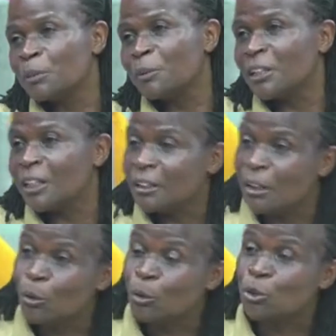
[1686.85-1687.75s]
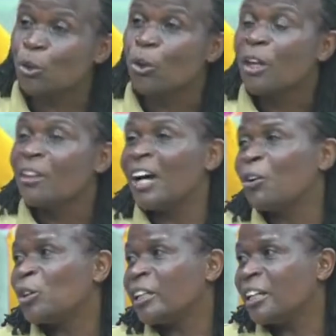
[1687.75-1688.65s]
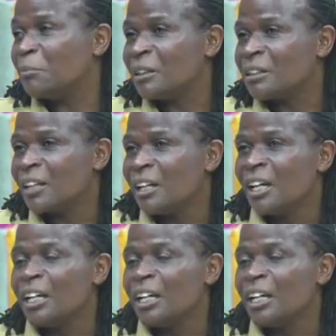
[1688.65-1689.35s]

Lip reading: especially in the coast. So they are not enemies.